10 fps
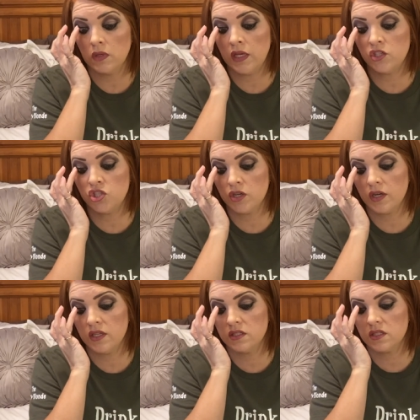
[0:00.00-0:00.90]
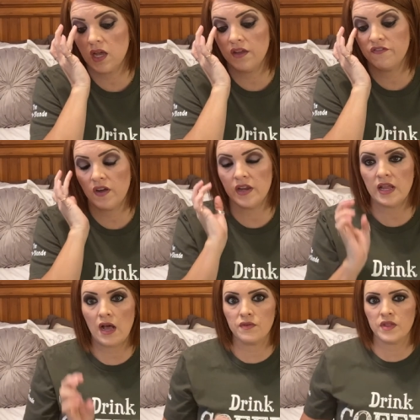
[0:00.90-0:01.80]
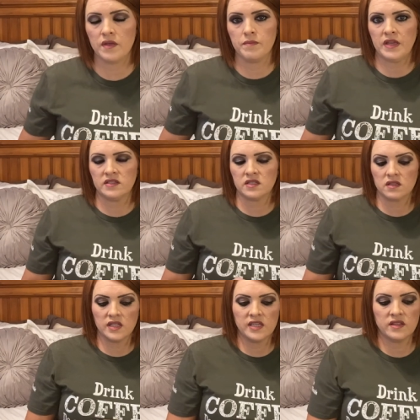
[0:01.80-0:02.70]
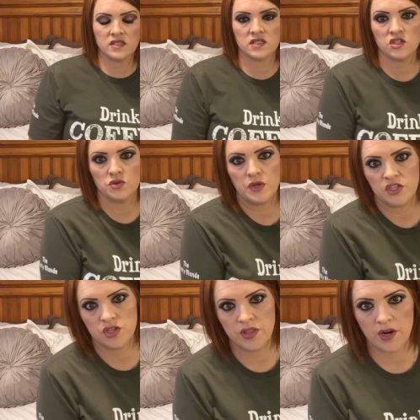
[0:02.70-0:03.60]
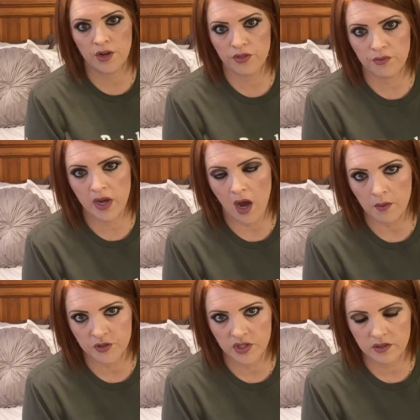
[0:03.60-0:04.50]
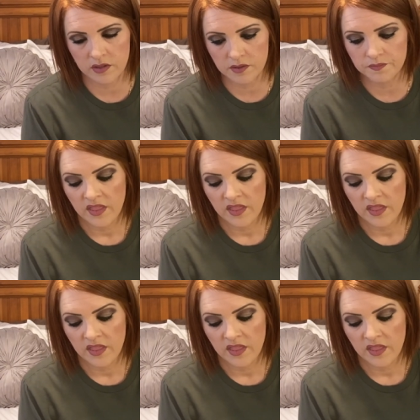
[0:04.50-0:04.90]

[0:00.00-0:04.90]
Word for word: insurance, I find out that basically in this situation, there are three options.